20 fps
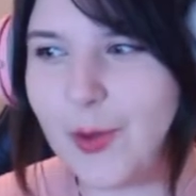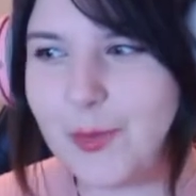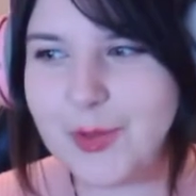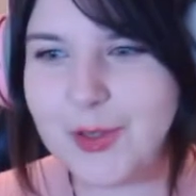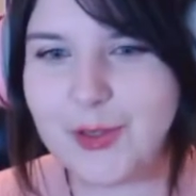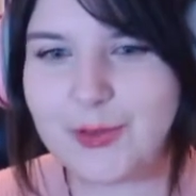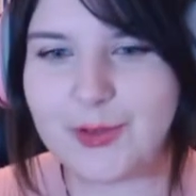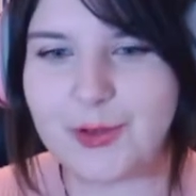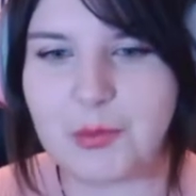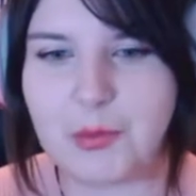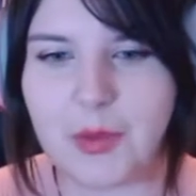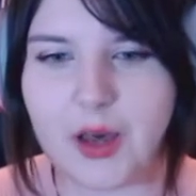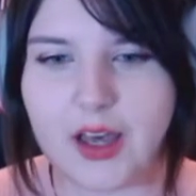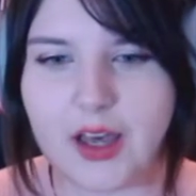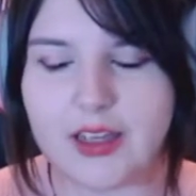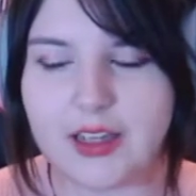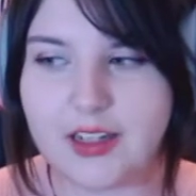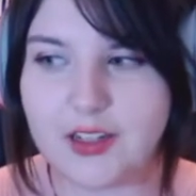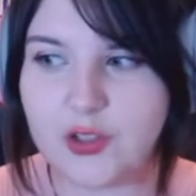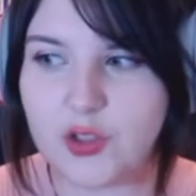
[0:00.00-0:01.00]
you from
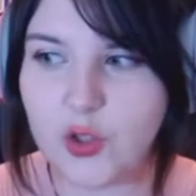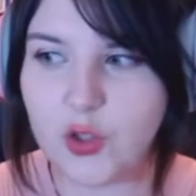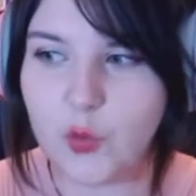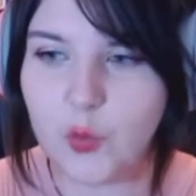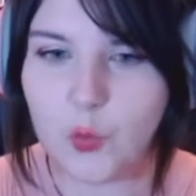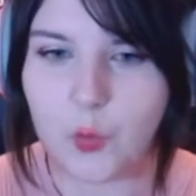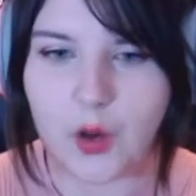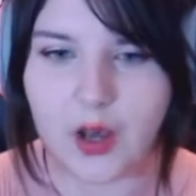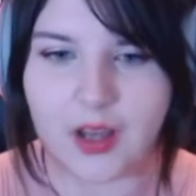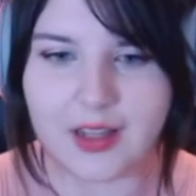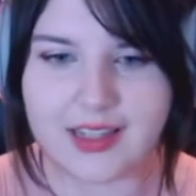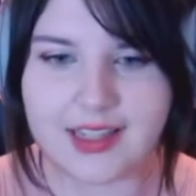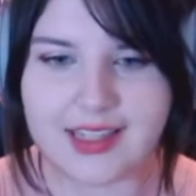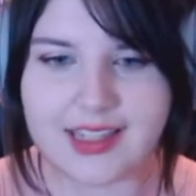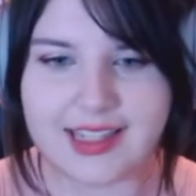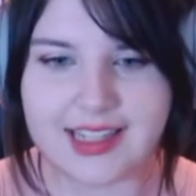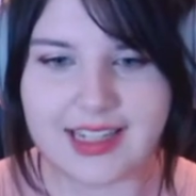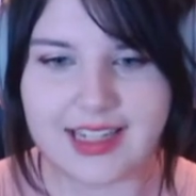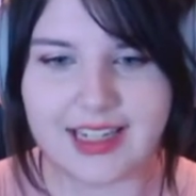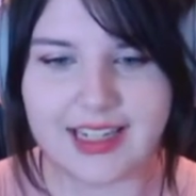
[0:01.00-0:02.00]
buying two
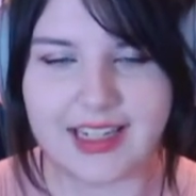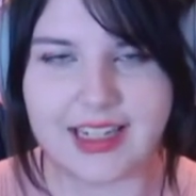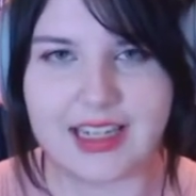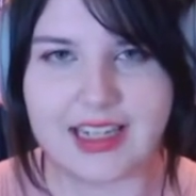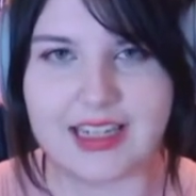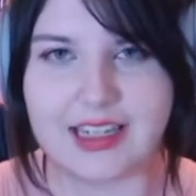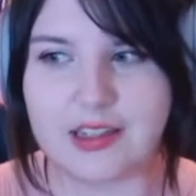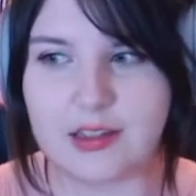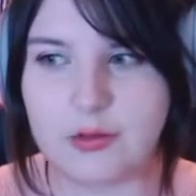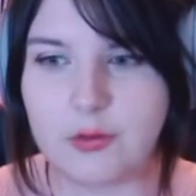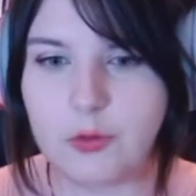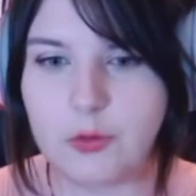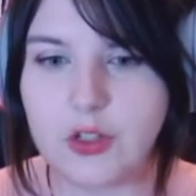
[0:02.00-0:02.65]
onesies?